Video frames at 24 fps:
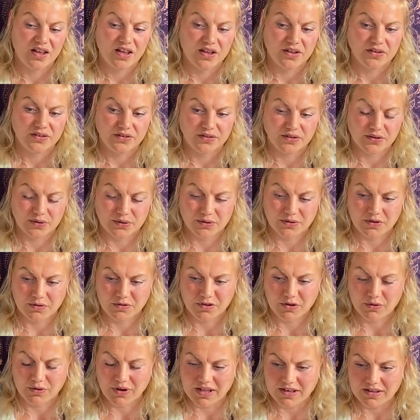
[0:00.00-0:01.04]
So the
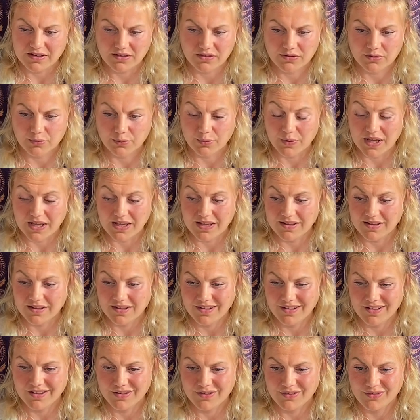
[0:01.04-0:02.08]
greatest way
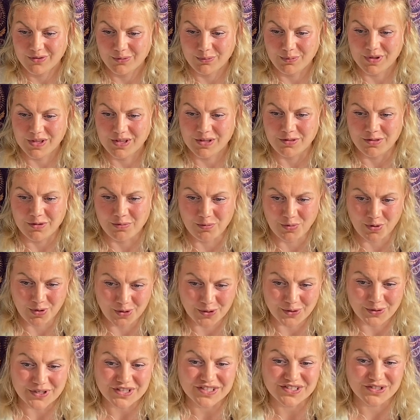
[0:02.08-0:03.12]
to be the
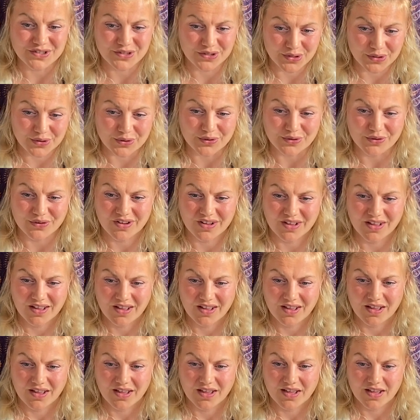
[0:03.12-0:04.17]
purest you
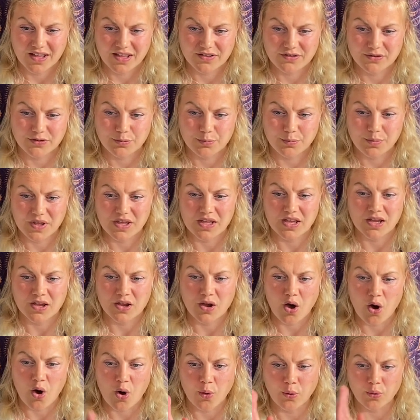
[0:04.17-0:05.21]
is to being
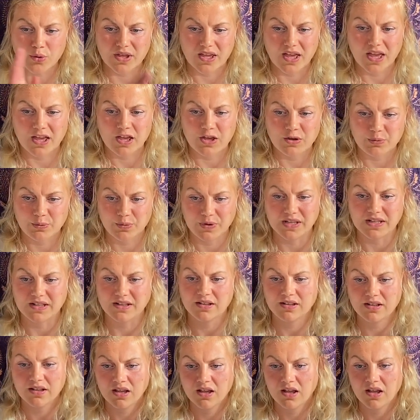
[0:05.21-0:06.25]
okay with
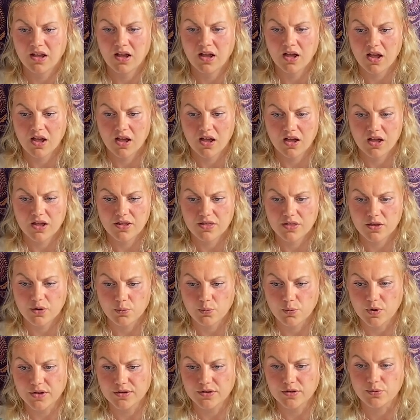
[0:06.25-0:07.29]
the one